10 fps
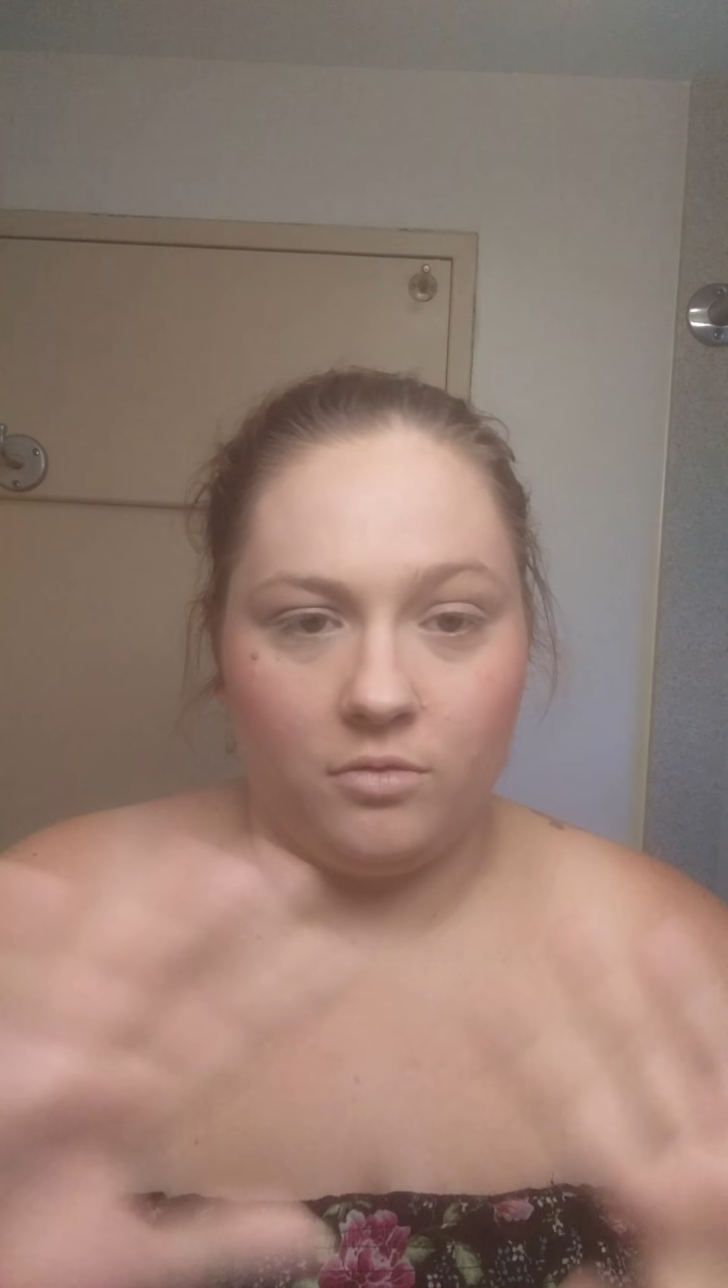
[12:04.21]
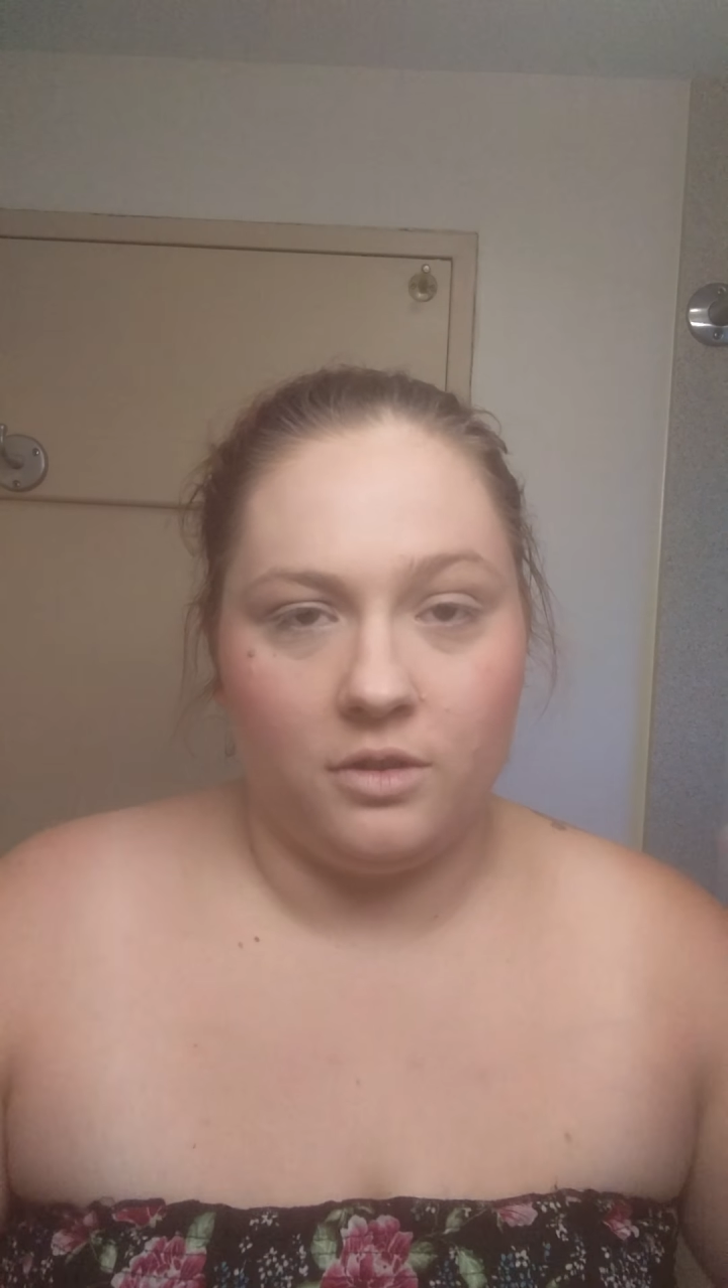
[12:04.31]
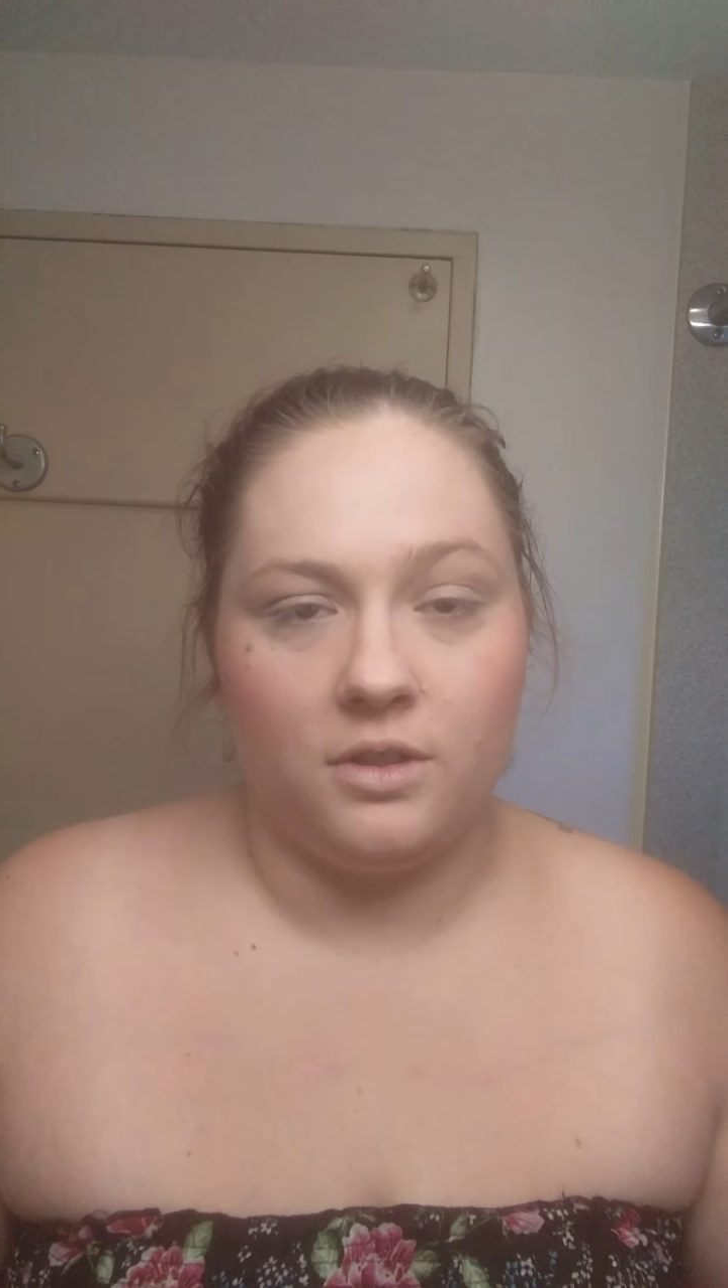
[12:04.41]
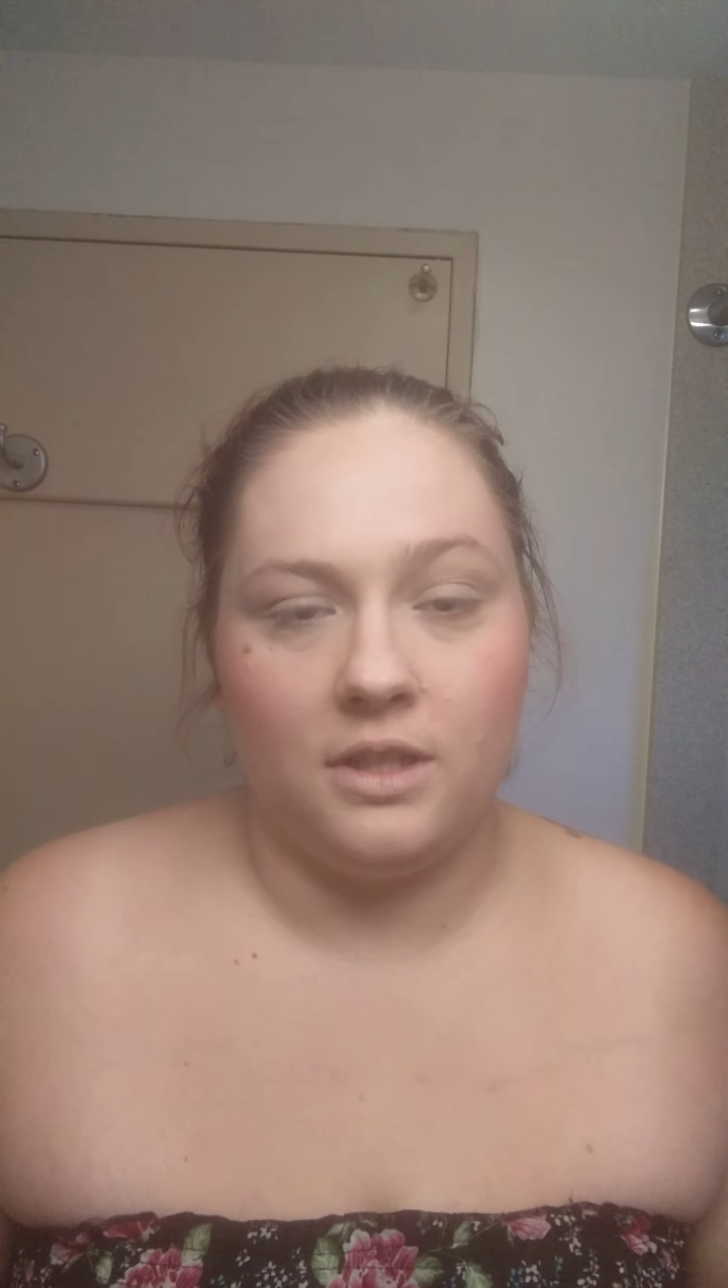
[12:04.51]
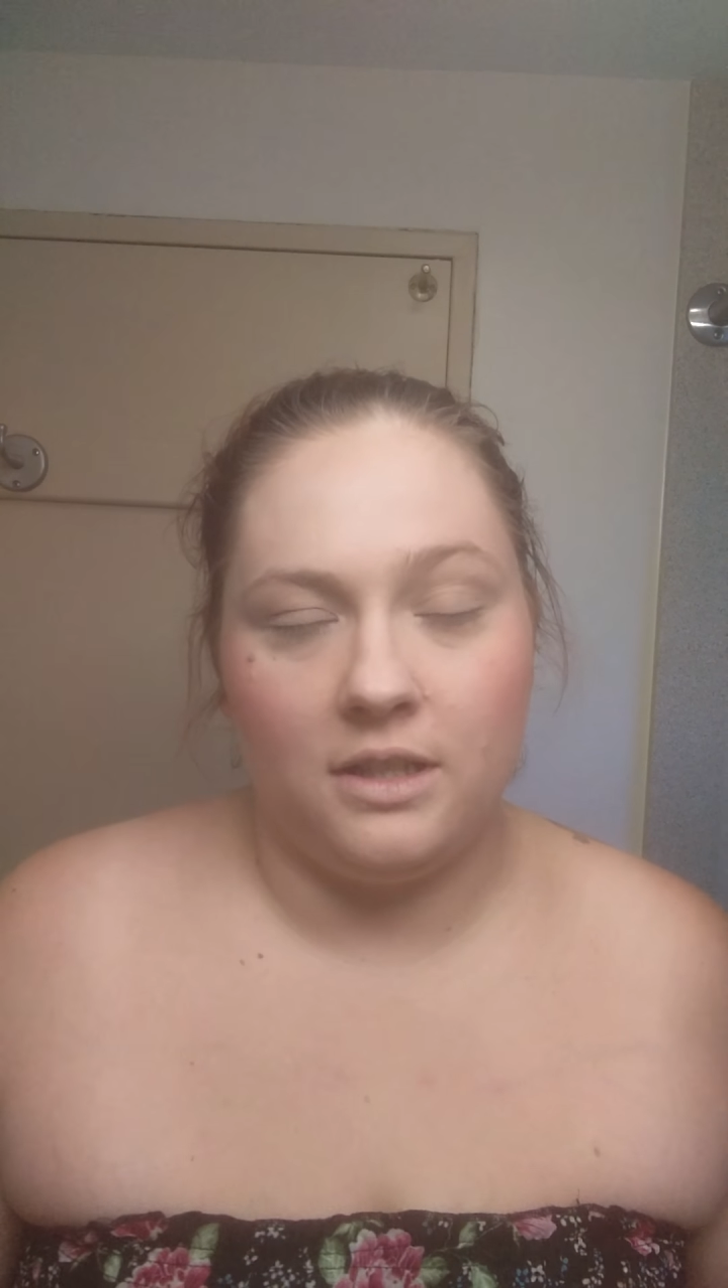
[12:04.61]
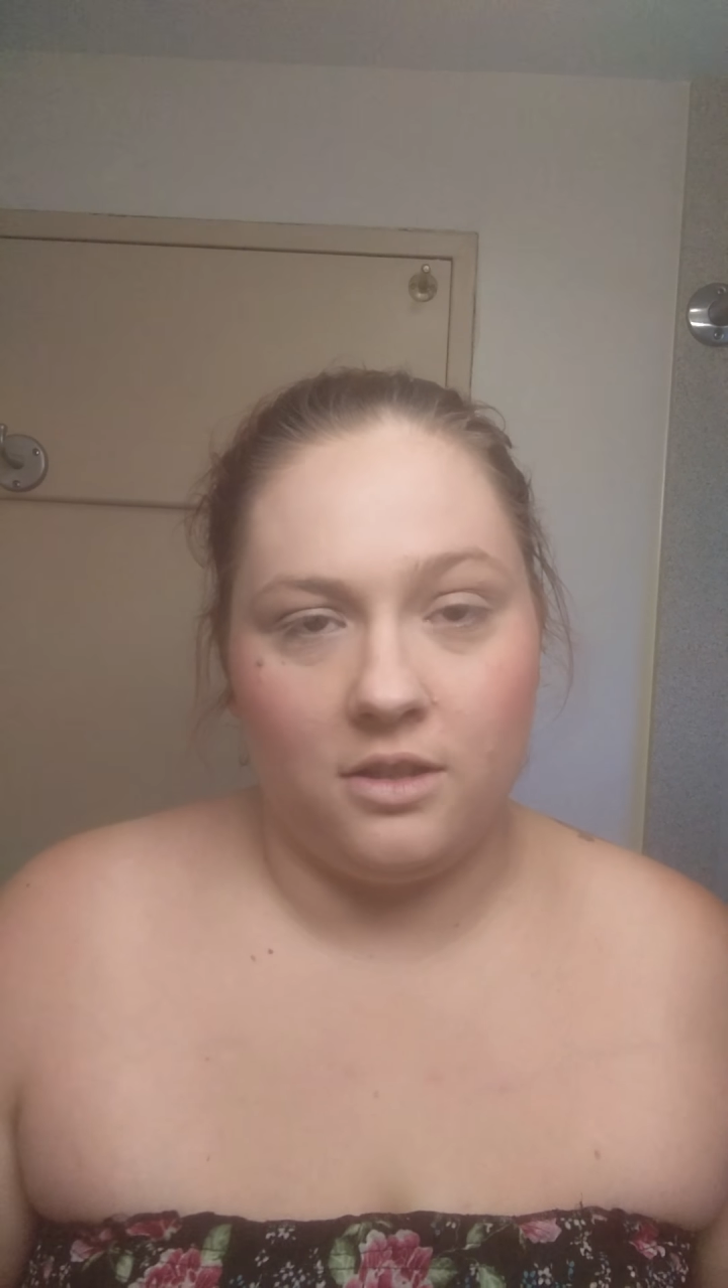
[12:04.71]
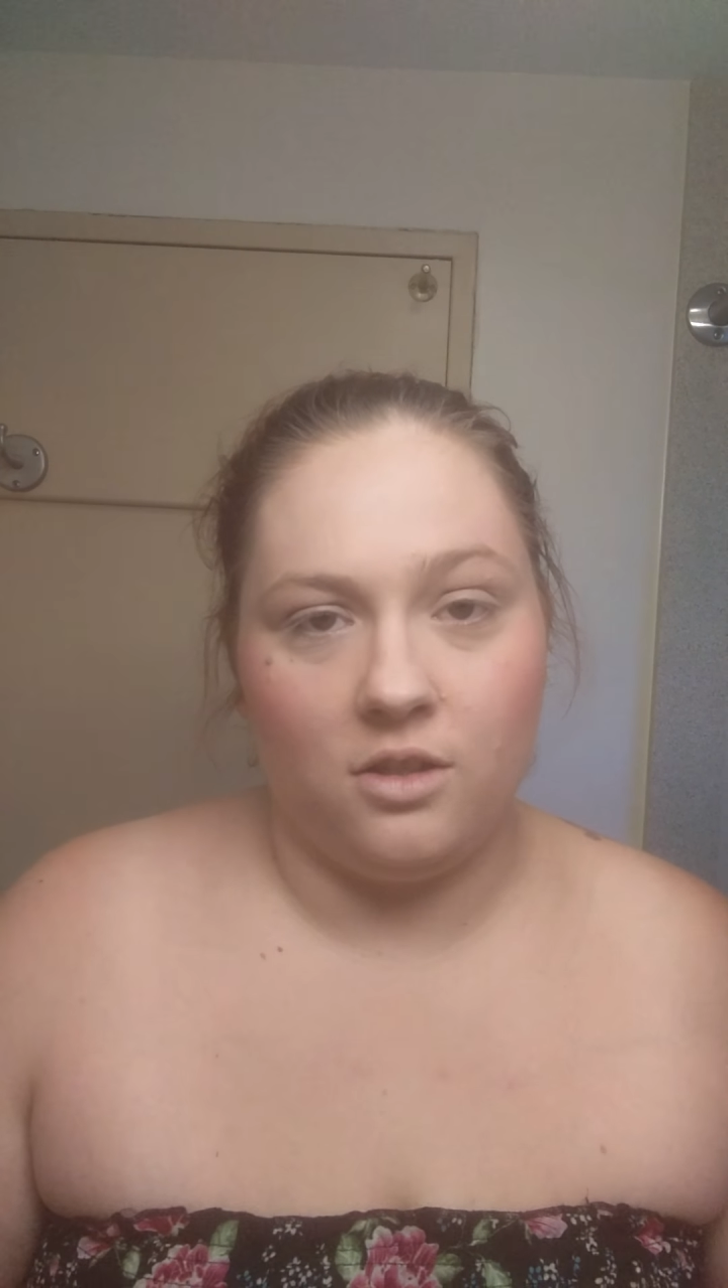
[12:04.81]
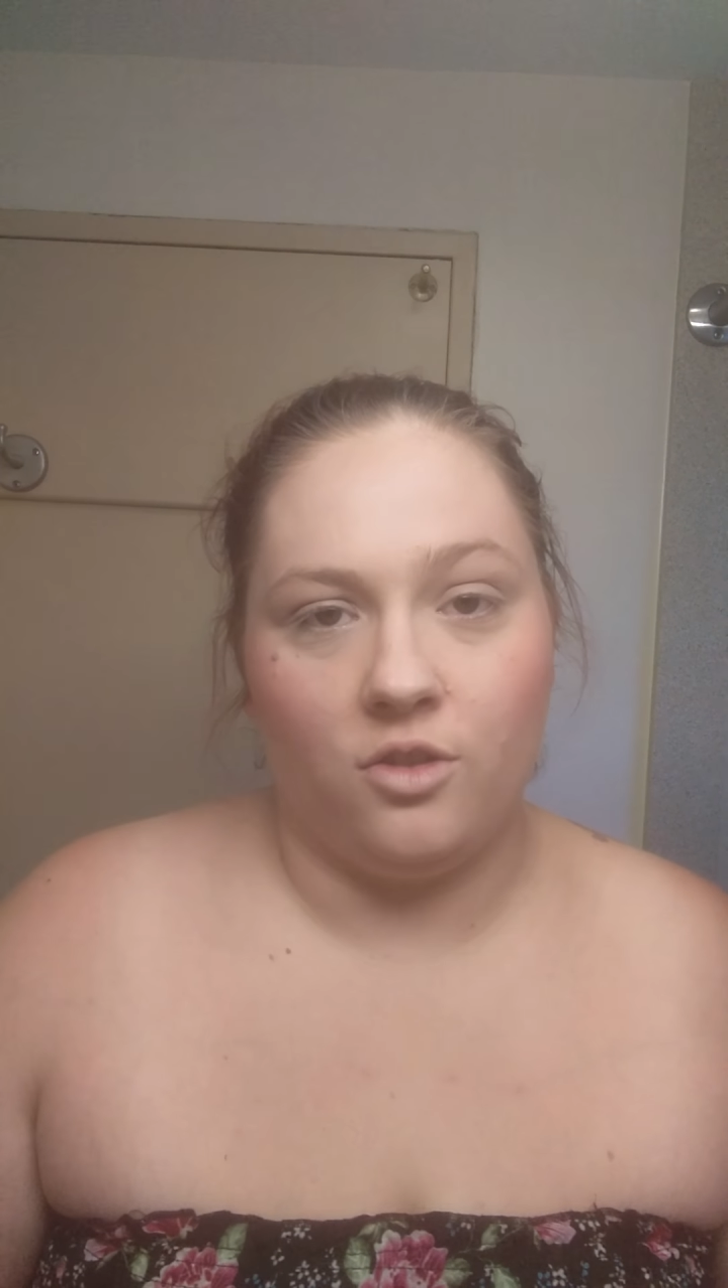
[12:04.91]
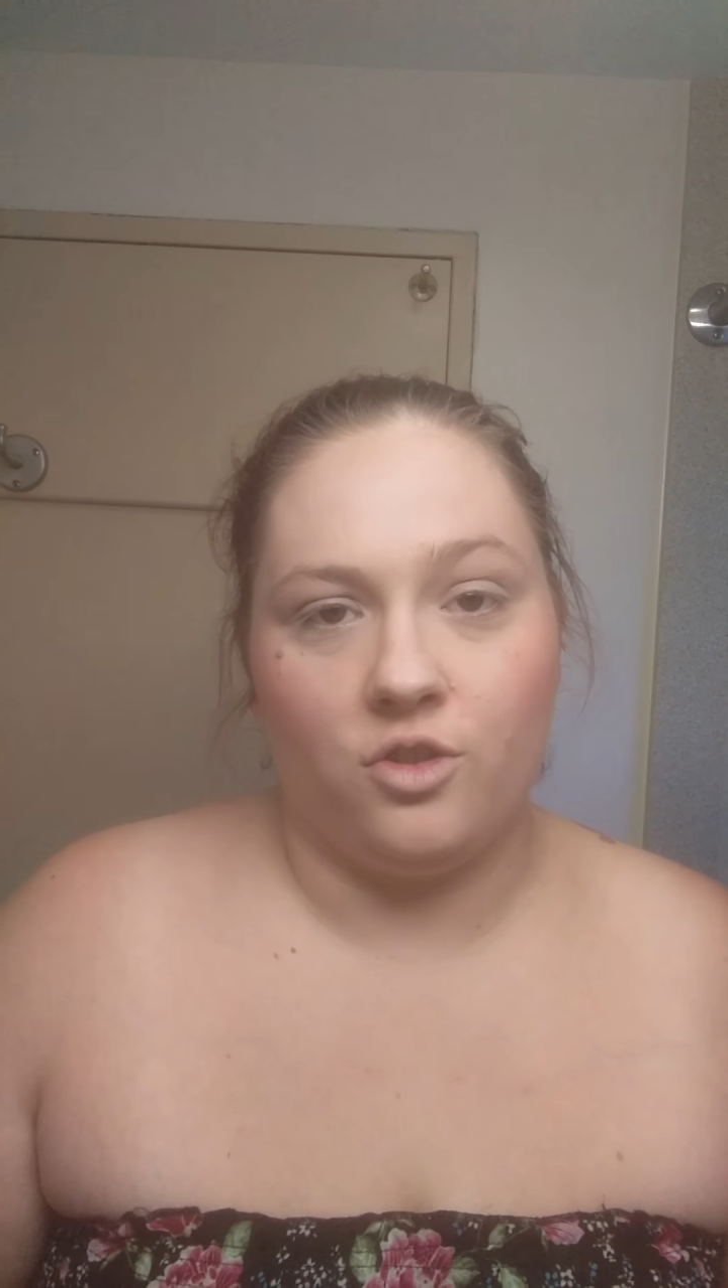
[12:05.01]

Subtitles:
since you're